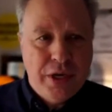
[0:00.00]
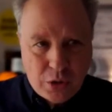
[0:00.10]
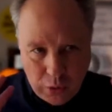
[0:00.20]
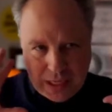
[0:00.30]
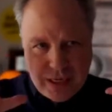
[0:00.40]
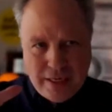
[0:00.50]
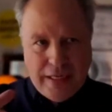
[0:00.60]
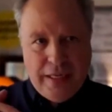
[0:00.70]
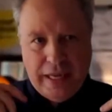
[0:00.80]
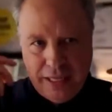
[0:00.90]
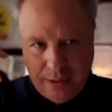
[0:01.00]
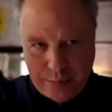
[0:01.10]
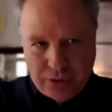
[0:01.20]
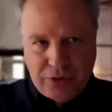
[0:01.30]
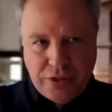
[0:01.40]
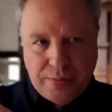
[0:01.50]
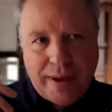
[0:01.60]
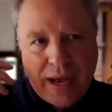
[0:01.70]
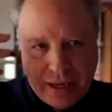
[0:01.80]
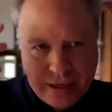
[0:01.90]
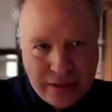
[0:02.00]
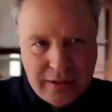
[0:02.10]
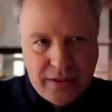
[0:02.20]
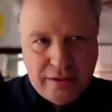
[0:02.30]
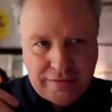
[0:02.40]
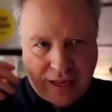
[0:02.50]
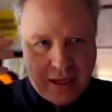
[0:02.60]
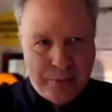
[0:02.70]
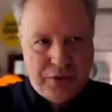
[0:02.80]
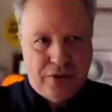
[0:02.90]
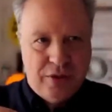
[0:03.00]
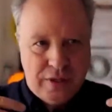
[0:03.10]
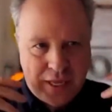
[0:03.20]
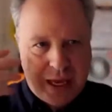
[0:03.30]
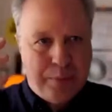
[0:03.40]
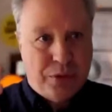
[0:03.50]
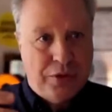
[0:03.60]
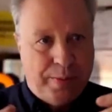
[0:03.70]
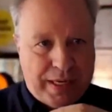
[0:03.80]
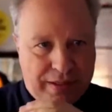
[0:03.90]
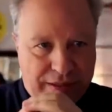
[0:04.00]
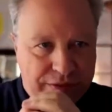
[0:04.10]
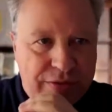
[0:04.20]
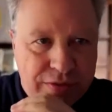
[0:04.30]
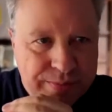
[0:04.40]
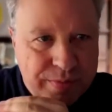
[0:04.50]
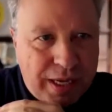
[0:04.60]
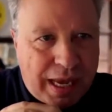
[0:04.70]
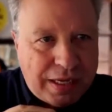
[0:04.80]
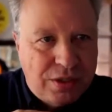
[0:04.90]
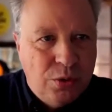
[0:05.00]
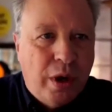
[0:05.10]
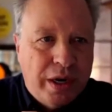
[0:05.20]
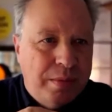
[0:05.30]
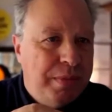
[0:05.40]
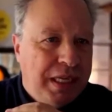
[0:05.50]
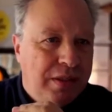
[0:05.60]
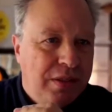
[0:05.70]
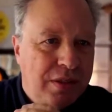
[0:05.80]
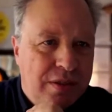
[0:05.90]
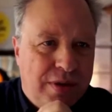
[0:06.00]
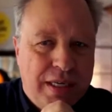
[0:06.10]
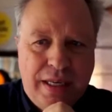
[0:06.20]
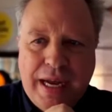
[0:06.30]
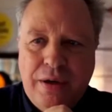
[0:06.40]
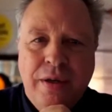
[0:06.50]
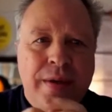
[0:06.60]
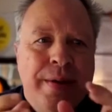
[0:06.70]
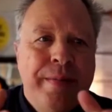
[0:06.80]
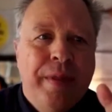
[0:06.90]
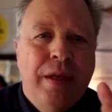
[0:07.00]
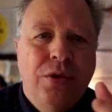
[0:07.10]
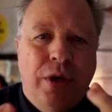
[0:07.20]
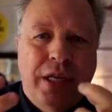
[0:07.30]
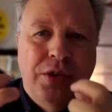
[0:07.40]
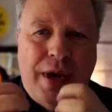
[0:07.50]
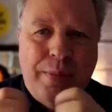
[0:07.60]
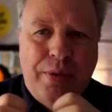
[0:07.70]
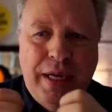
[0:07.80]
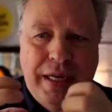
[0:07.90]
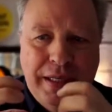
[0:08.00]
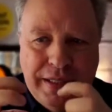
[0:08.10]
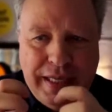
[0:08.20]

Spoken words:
very quickly in the person's mind develops a perspective as to what it means, right? Now, to extrapolate